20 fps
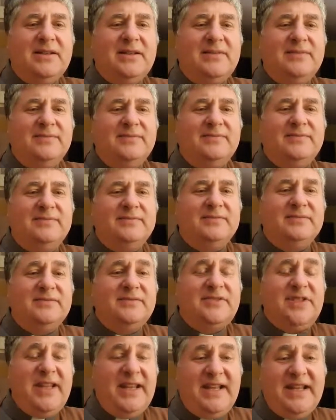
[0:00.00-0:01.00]
Um,
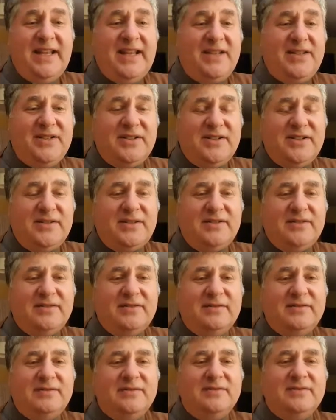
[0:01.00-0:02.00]
teenagers
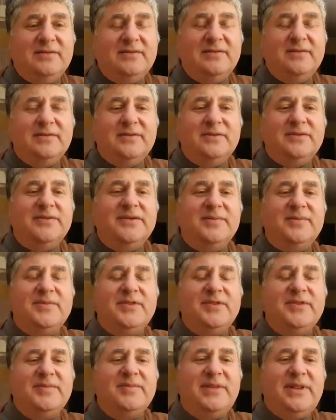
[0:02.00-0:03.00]
also
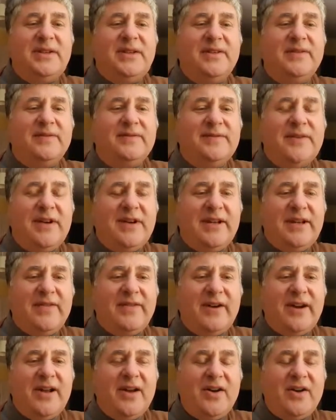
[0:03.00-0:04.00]
must be finding
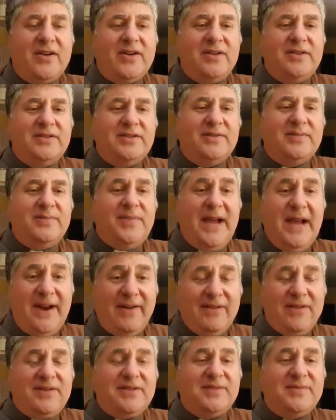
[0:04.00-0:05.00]
it very hard and
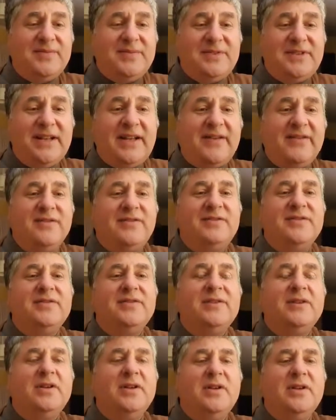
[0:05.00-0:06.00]
parents
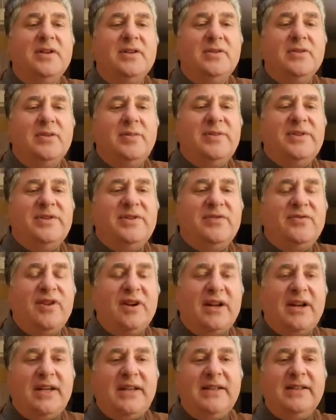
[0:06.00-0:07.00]
themselves will be
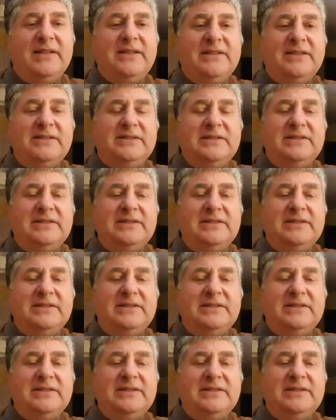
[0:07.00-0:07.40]
struggling.